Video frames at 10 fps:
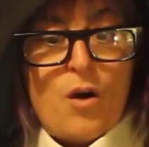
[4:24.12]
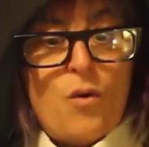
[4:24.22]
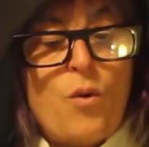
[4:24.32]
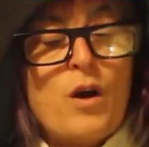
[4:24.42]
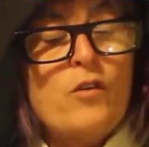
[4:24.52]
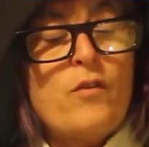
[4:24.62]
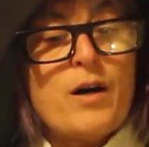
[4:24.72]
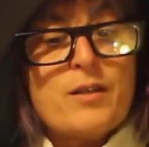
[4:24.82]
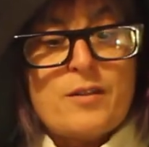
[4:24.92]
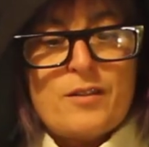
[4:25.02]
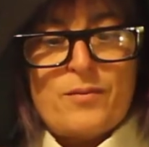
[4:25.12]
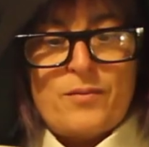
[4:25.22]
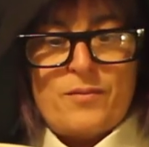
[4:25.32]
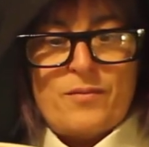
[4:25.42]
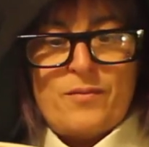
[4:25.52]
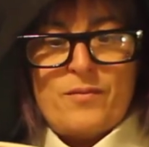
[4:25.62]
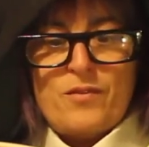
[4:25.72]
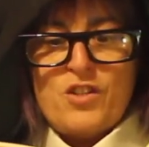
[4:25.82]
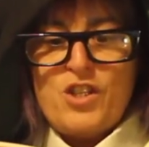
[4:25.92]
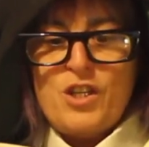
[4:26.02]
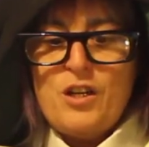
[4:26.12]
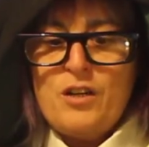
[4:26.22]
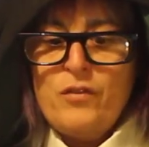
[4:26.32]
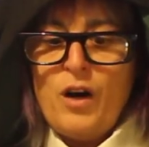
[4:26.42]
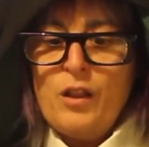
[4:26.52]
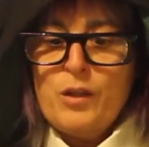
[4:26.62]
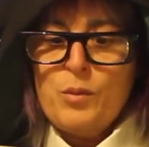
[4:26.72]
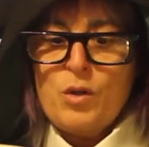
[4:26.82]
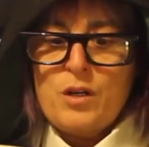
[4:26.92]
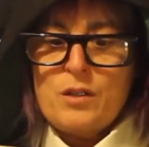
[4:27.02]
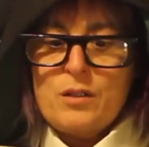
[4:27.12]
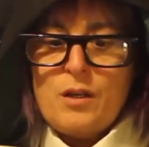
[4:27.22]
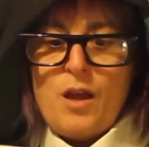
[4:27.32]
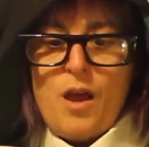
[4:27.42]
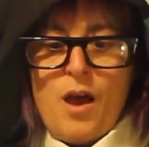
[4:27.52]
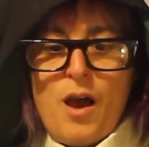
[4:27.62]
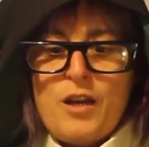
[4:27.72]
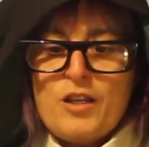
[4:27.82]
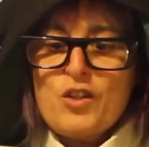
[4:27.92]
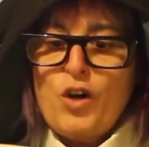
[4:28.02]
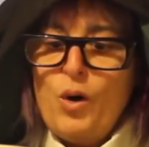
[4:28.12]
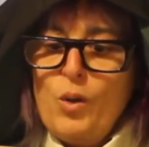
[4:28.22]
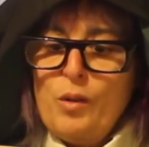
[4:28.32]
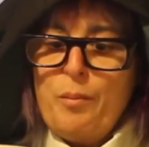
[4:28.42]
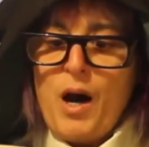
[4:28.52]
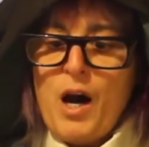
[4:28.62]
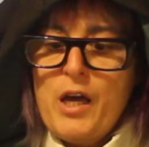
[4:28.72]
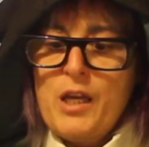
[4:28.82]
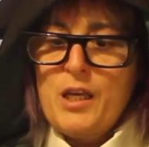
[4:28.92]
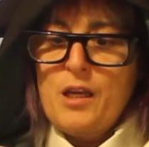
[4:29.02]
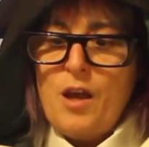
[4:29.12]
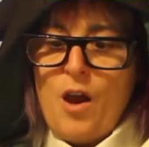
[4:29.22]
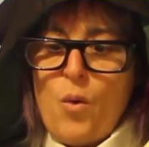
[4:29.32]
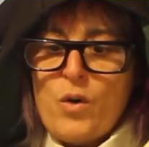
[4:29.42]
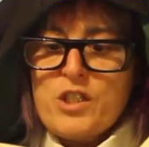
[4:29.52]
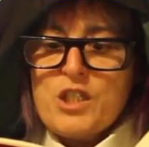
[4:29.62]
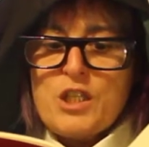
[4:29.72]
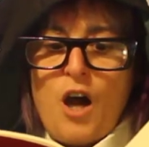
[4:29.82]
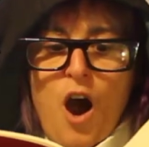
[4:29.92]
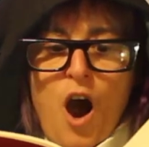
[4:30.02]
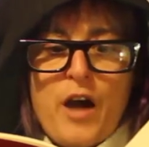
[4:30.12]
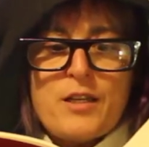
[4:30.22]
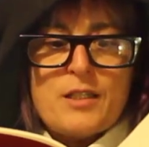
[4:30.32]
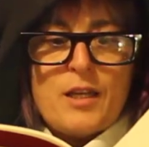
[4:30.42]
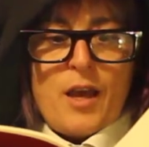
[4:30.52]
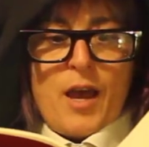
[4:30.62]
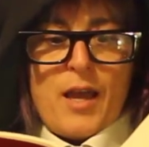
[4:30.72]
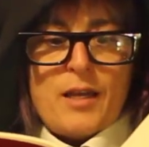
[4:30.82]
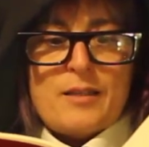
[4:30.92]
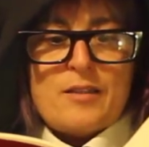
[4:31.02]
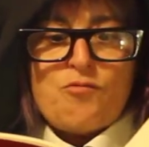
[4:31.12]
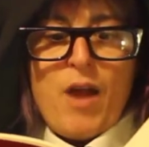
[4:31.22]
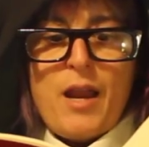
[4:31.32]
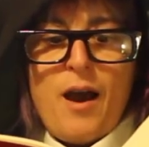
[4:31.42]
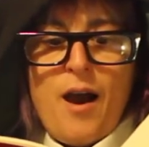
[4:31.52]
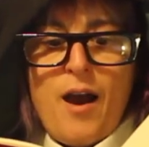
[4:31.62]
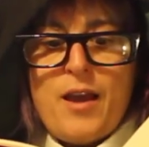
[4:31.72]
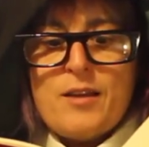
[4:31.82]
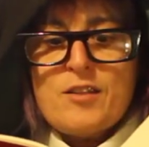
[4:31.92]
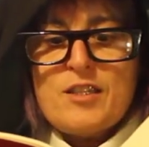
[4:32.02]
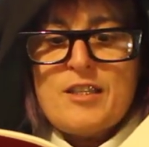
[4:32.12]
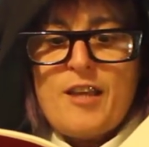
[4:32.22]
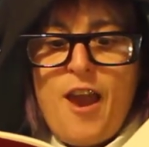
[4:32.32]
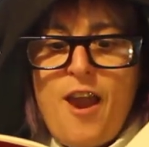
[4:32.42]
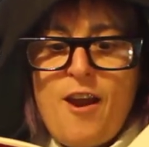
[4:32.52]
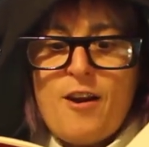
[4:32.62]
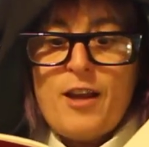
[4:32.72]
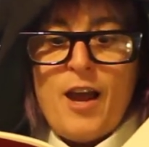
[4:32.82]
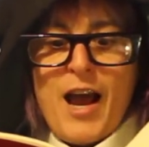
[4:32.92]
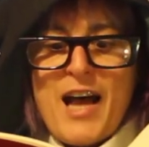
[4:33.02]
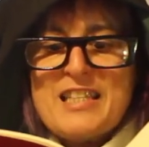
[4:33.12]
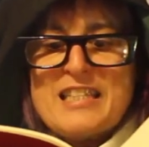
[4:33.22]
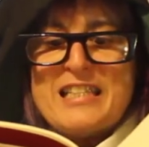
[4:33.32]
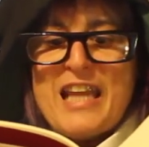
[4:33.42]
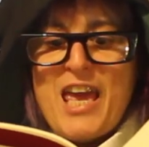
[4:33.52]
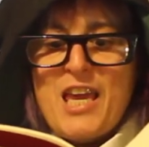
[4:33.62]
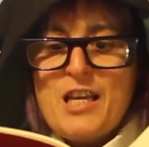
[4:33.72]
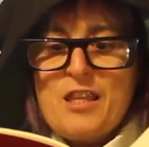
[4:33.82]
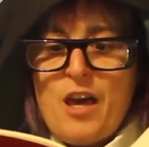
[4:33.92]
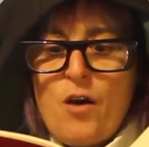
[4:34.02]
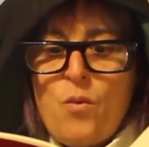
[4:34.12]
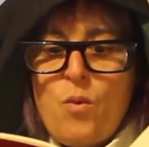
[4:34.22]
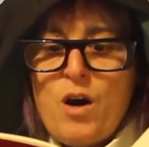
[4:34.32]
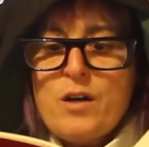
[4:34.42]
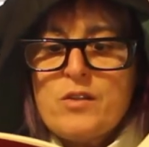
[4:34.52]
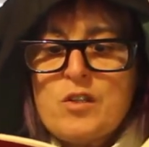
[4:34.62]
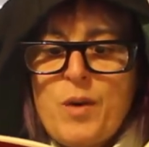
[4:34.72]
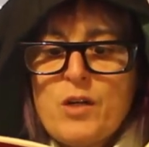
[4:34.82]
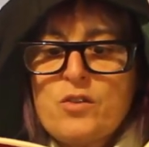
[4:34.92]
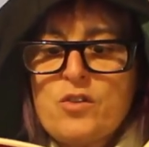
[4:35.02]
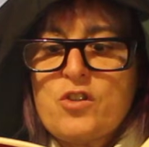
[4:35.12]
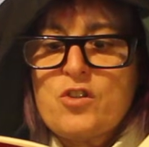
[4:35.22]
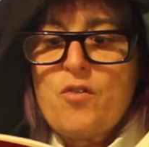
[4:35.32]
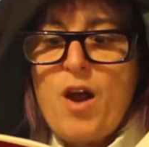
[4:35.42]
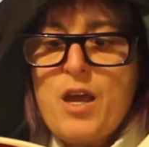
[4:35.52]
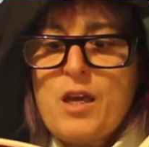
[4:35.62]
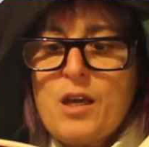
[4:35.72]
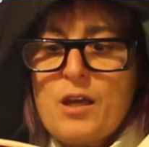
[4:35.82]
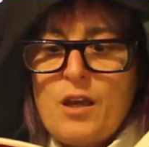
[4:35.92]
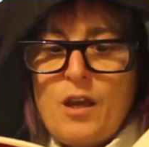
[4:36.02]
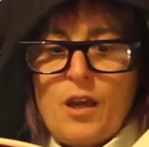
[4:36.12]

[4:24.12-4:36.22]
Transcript: One of us, jeered Voldemort, and his whole body was taut, and his red eyes stared a snake that was about to strike.